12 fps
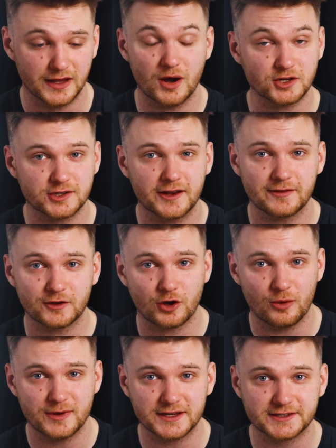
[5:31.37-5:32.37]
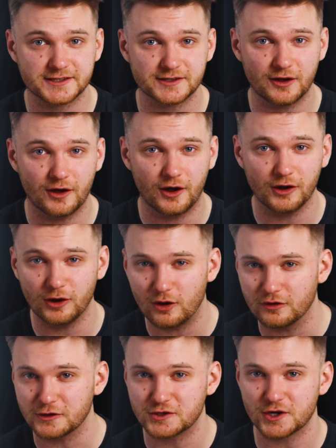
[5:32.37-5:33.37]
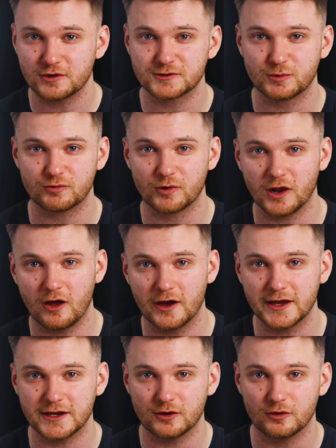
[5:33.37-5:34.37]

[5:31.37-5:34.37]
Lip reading: Much like the comics, a lot of the jokes would rely